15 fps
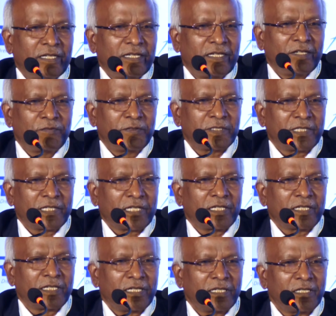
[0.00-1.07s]

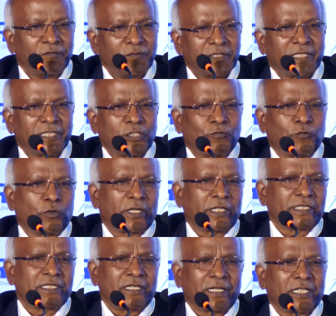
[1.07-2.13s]
efficiency
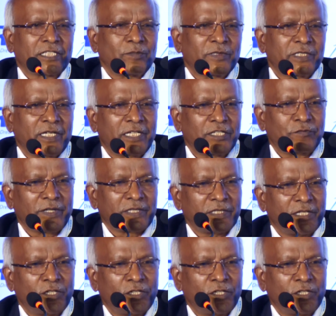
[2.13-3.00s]
focused, and customer satisfaction.